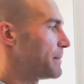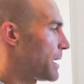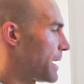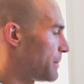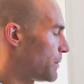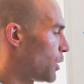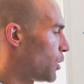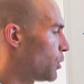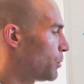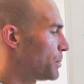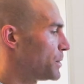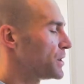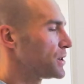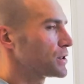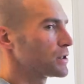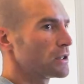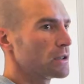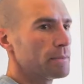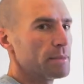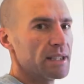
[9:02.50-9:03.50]
I'm hoping
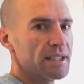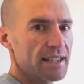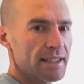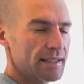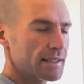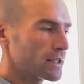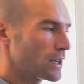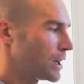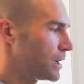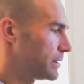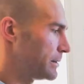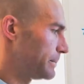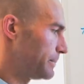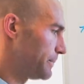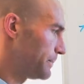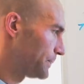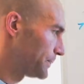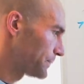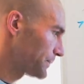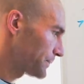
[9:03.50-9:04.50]
there's going to be discount.
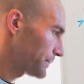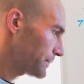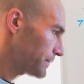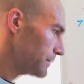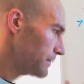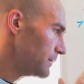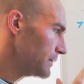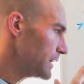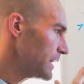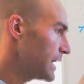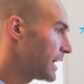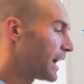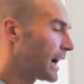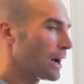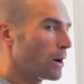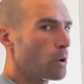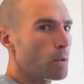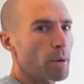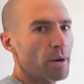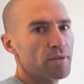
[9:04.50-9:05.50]
I
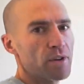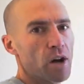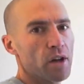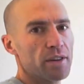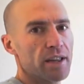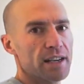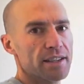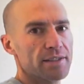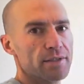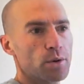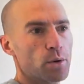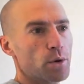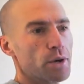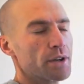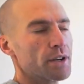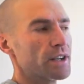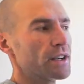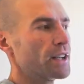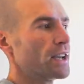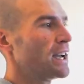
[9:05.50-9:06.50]
hope I've got that
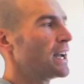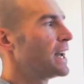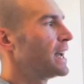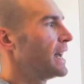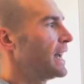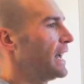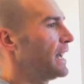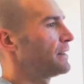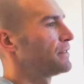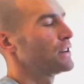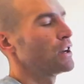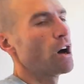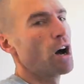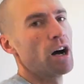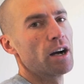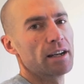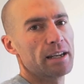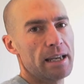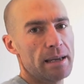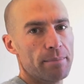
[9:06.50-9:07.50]
sorted. If
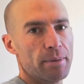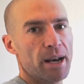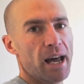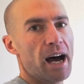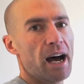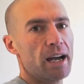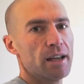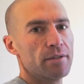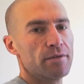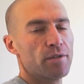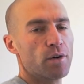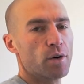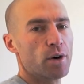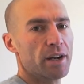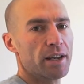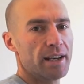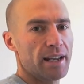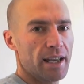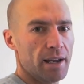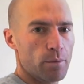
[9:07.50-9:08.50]
not, keep an eye for
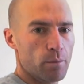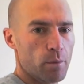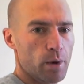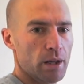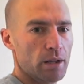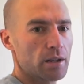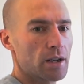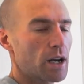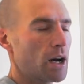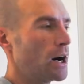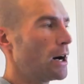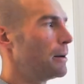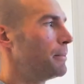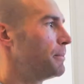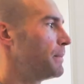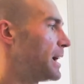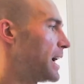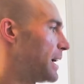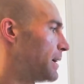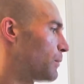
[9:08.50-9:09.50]
it. It will come.
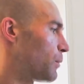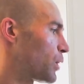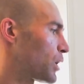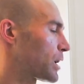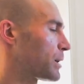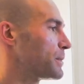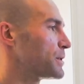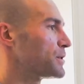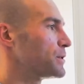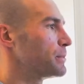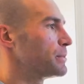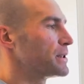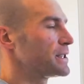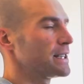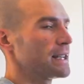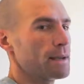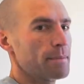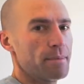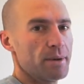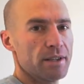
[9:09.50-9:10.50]
I'm working with Super
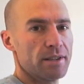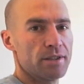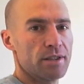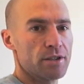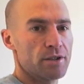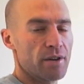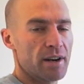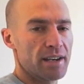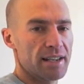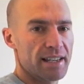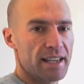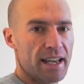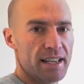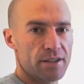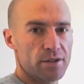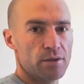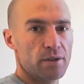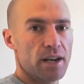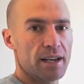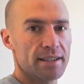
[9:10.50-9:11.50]
Sapiens to try to
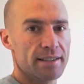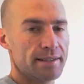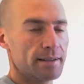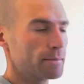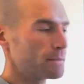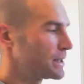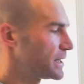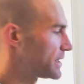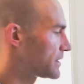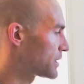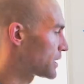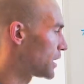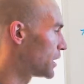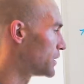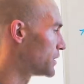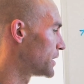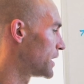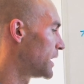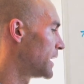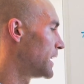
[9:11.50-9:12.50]
get you guys some
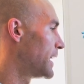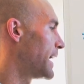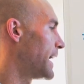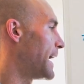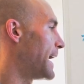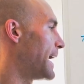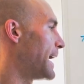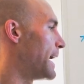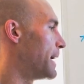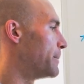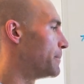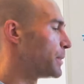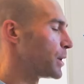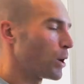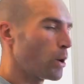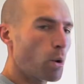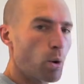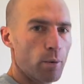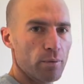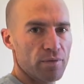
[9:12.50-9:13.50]
discount. But
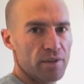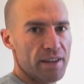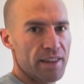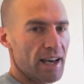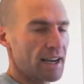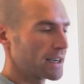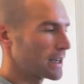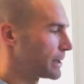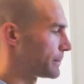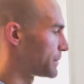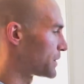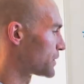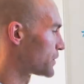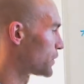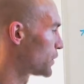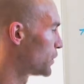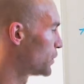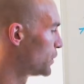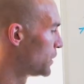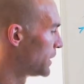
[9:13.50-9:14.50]
hopefully that comes
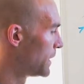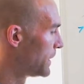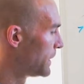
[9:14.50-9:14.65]
through.